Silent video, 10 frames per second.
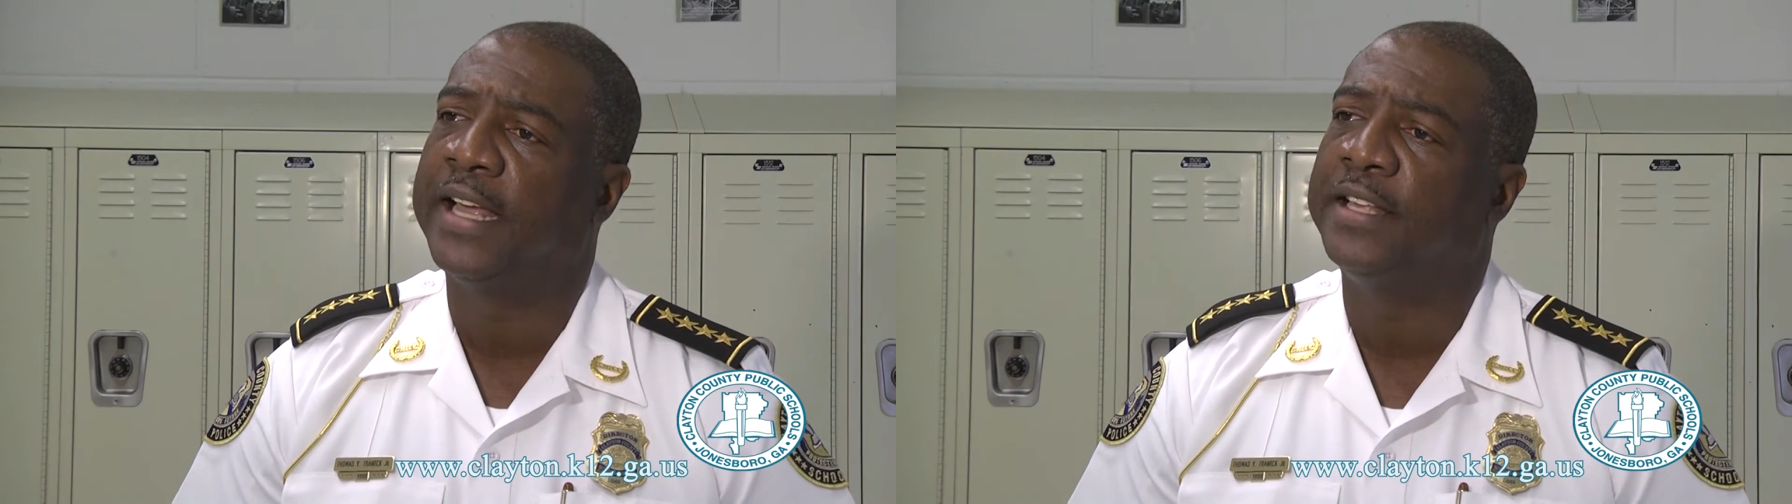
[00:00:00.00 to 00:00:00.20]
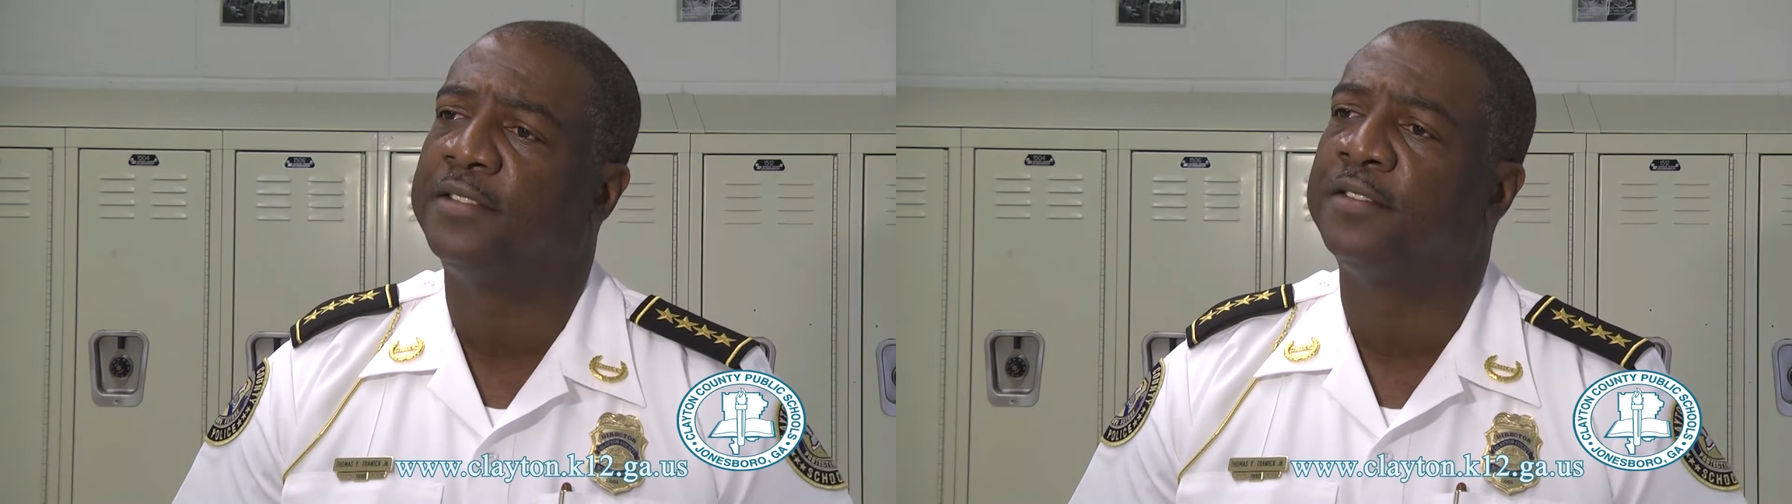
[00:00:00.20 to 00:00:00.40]

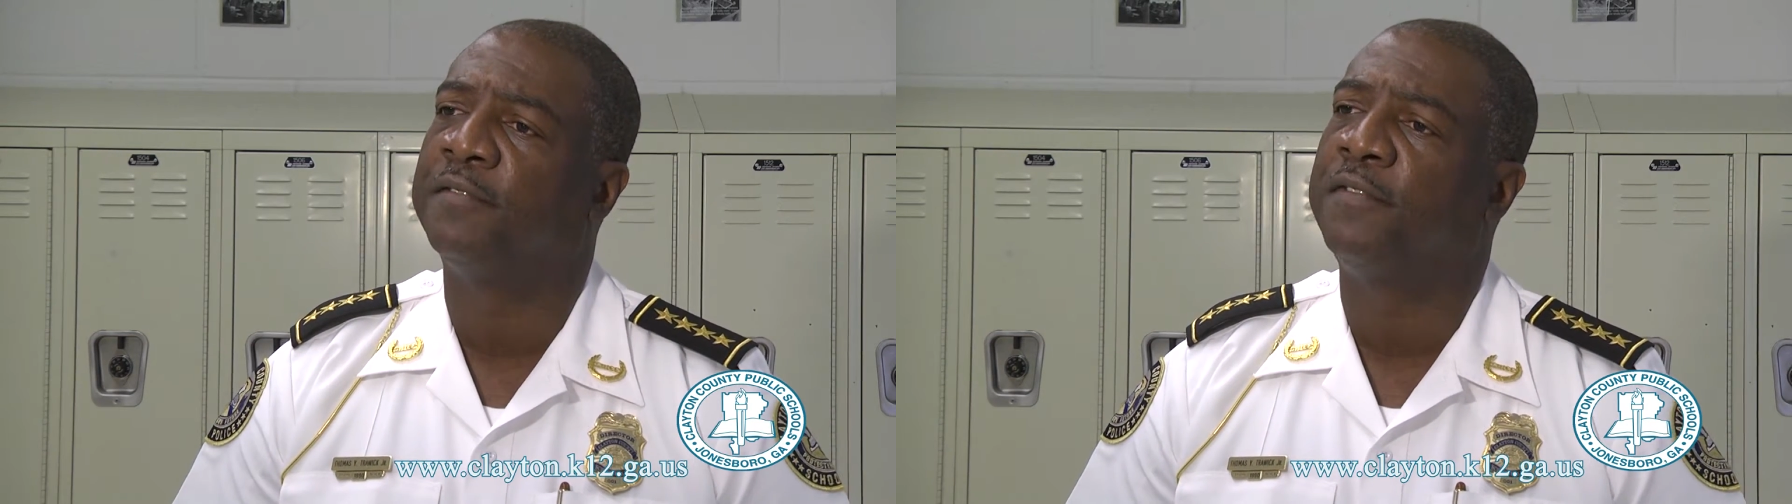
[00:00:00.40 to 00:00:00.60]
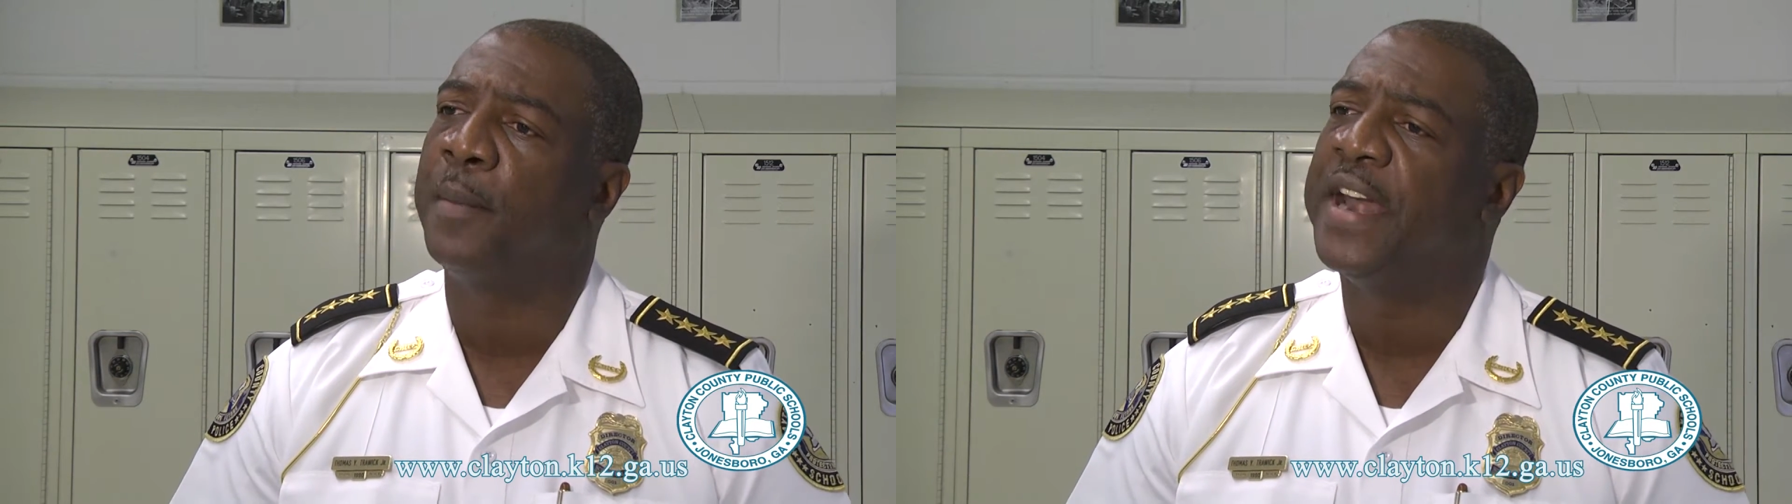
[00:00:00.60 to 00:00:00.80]
it's
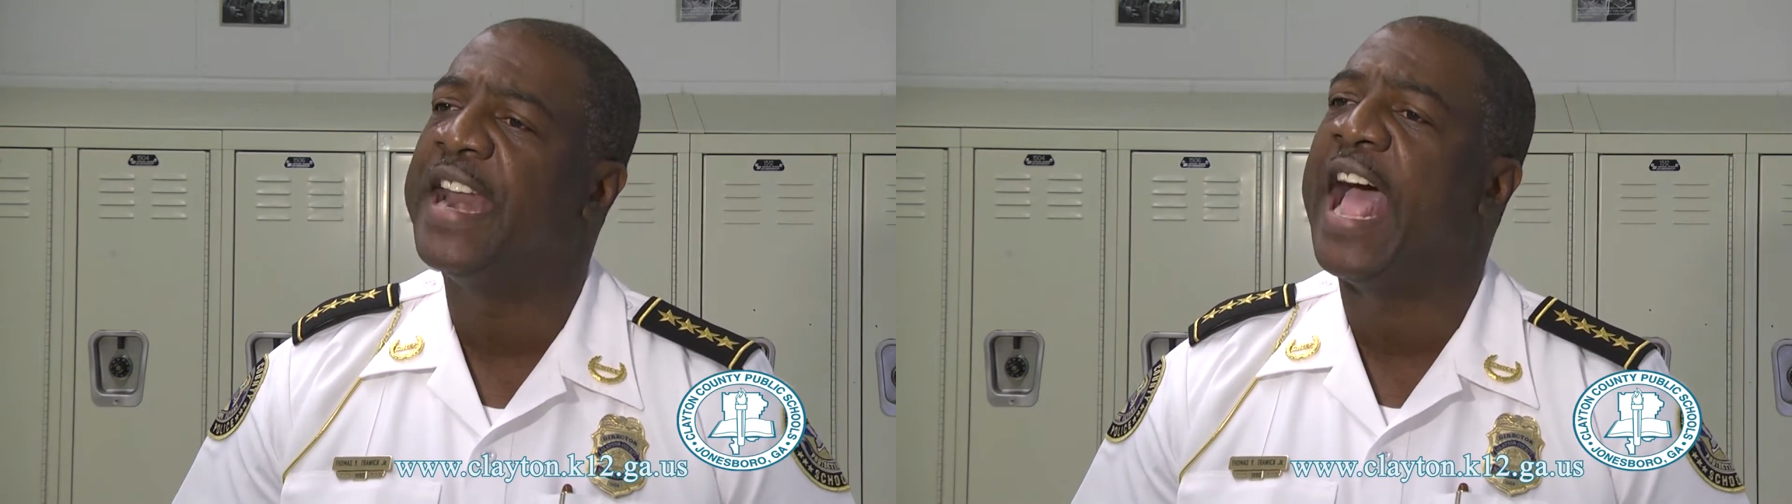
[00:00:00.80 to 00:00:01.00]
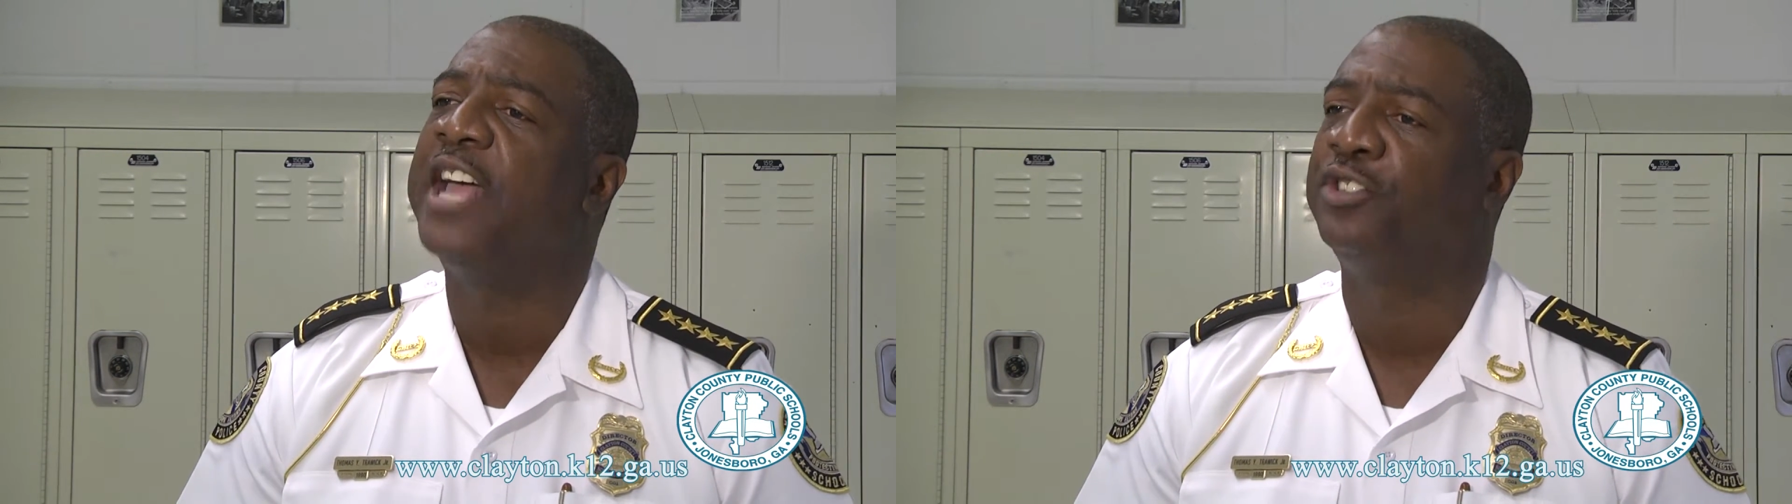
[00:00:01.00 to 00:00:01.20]
from a
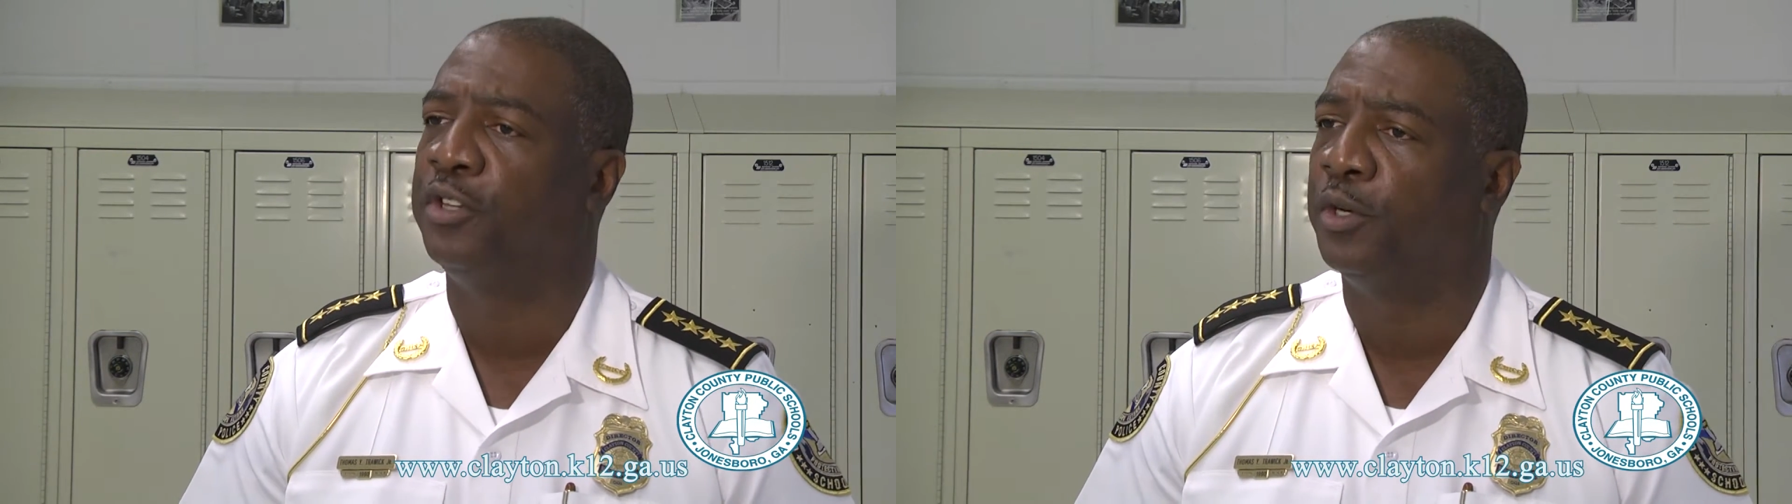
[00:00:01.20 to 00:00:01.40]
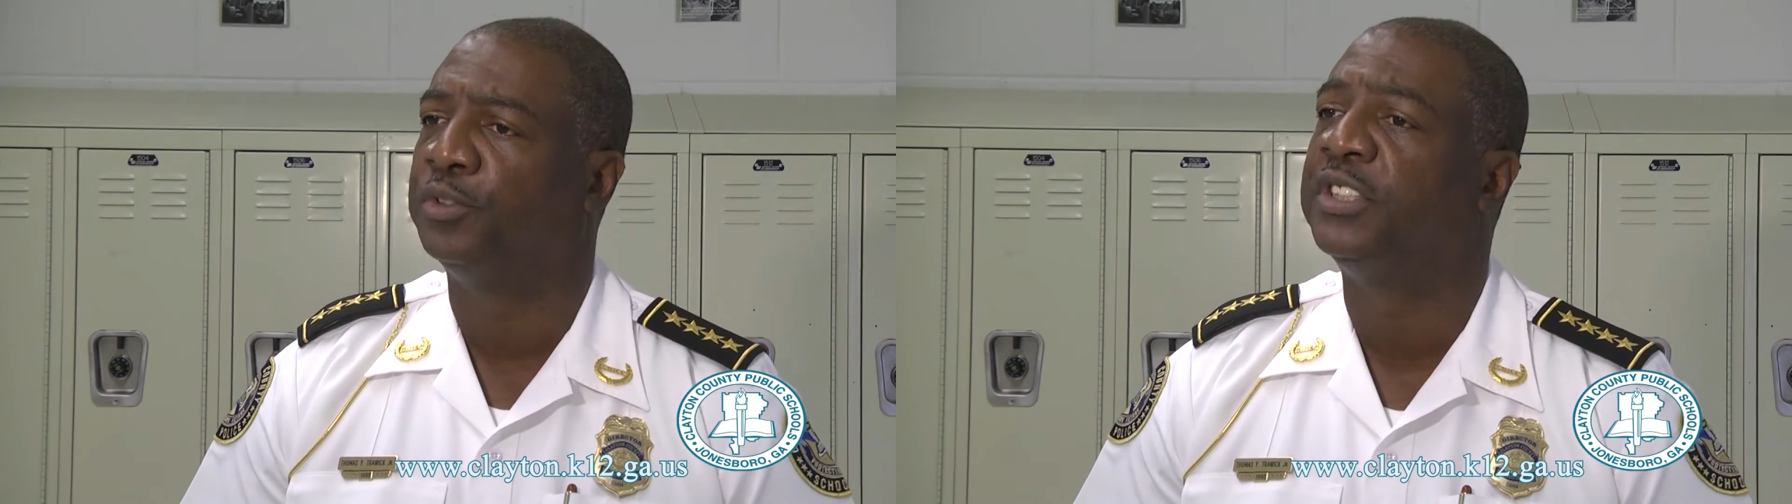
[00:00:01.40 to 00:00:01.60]

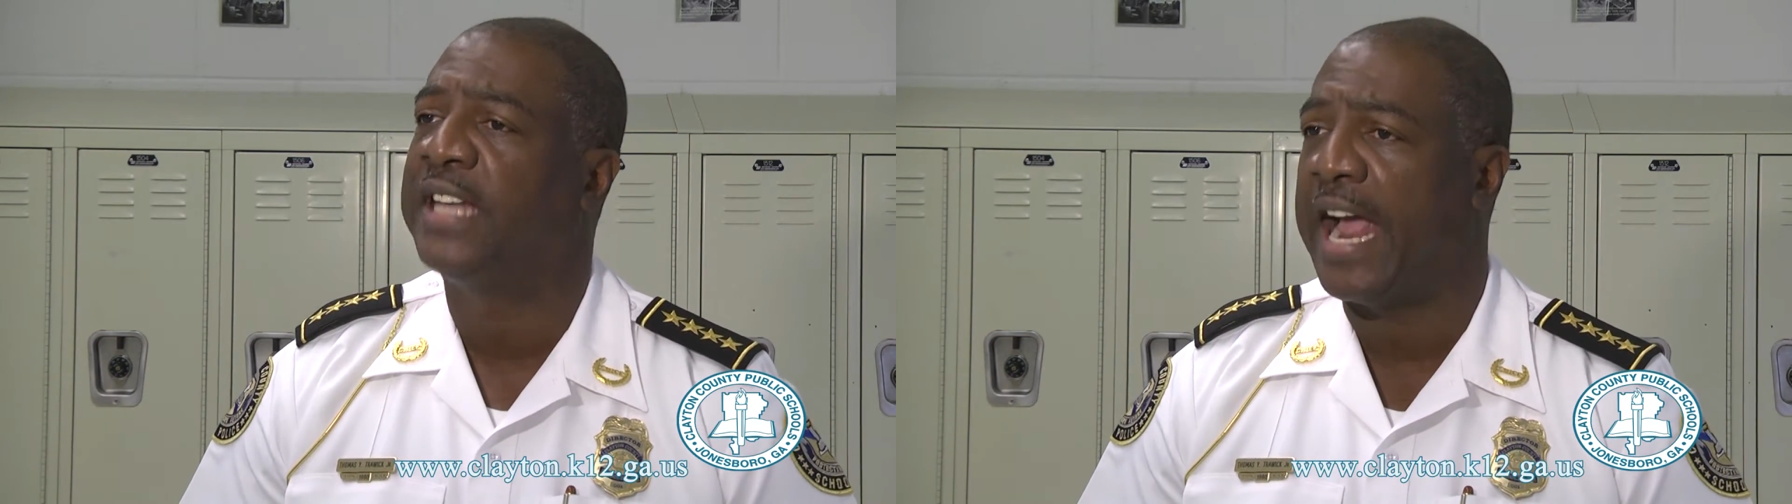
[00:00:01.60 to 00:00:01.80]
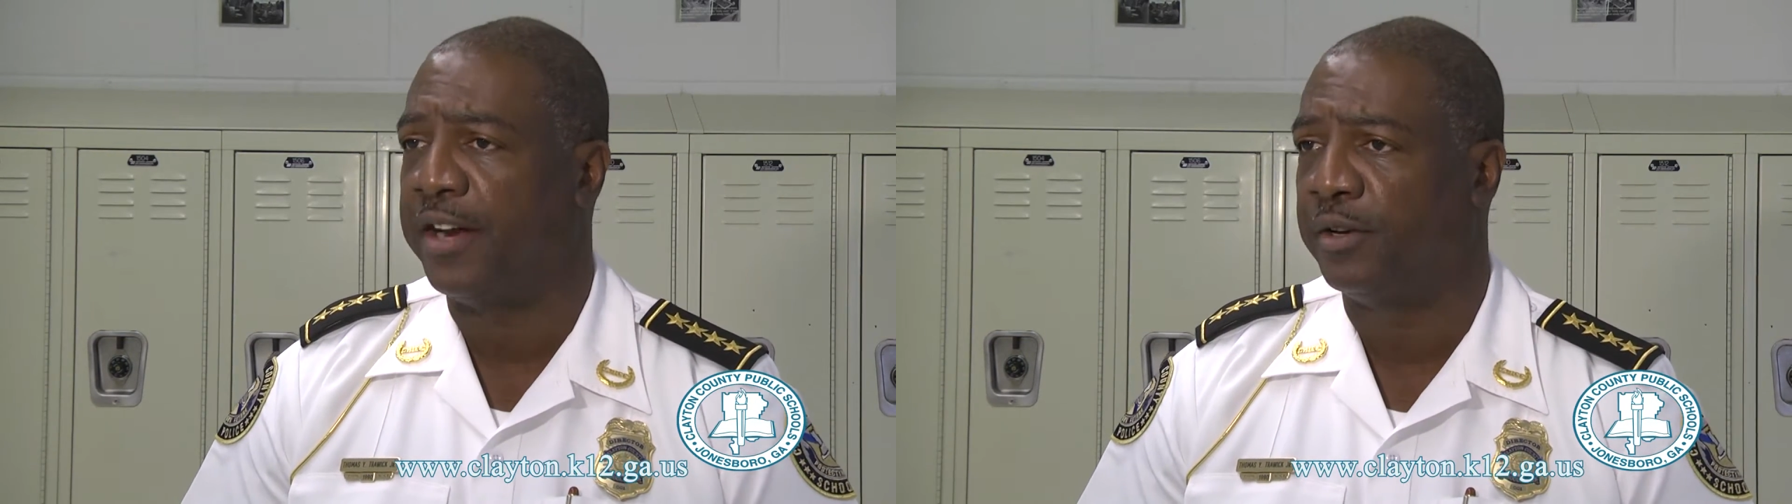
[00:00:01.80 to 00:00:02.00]
national
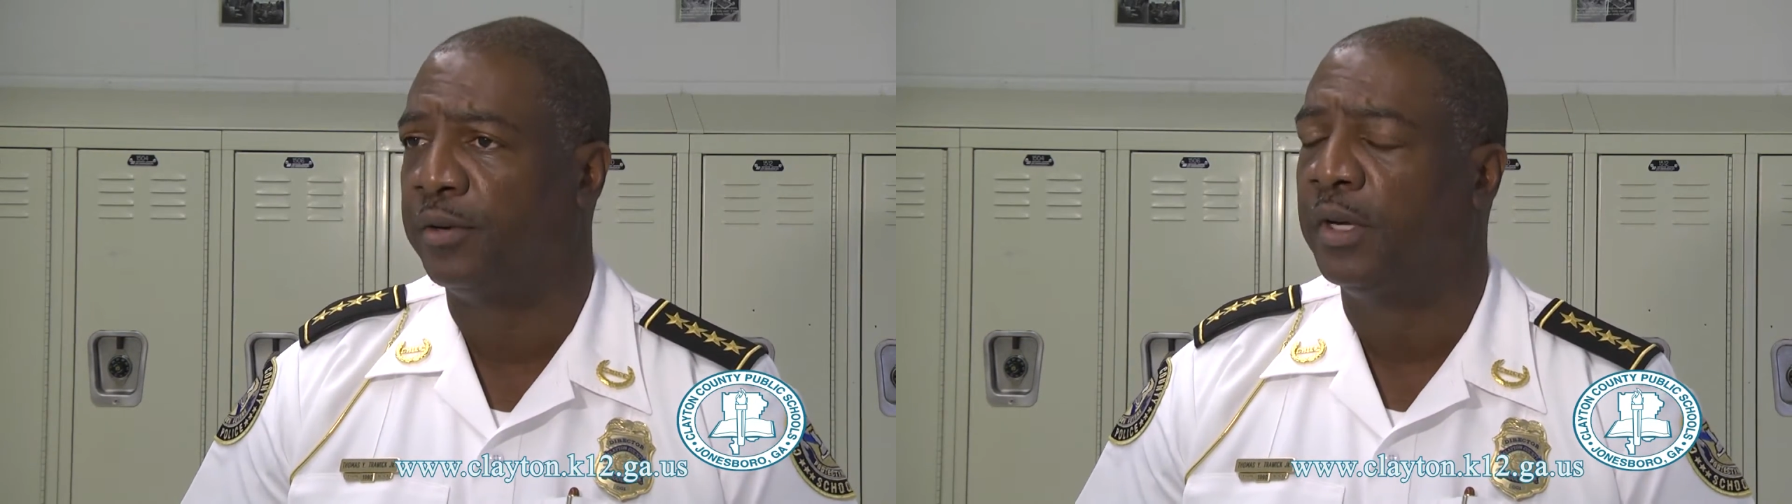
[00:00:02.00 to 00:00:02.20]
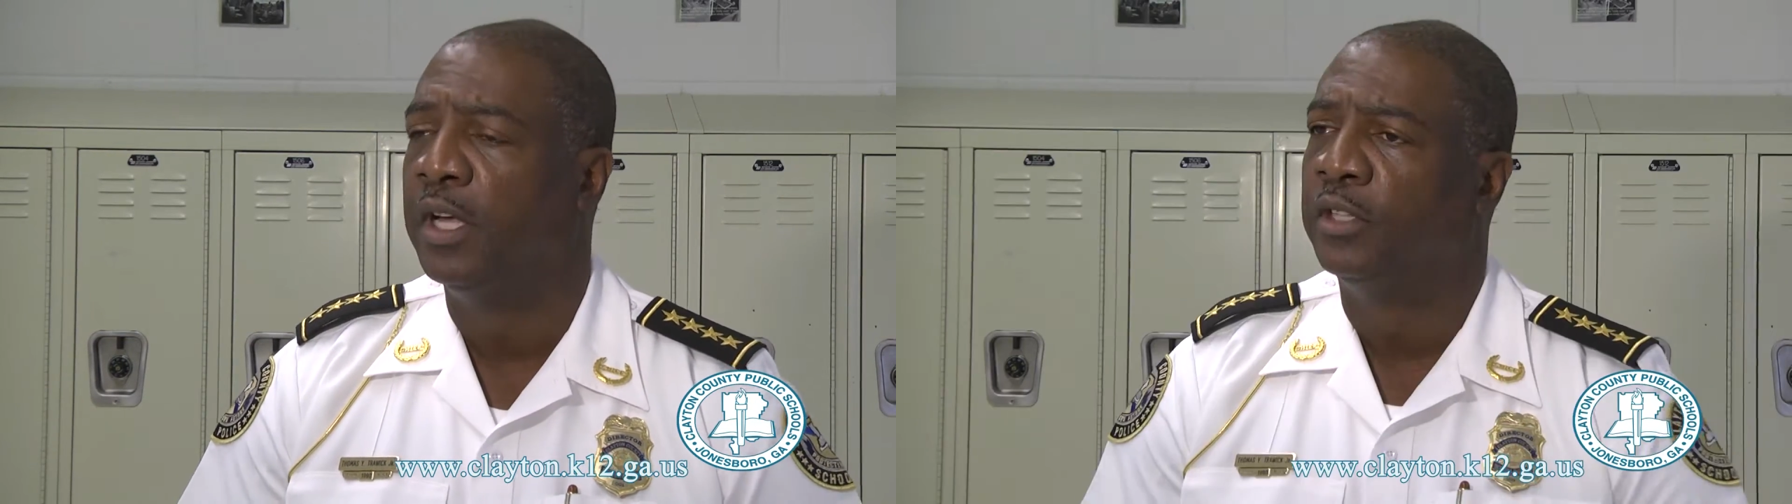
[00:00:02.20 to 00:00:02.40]
standard.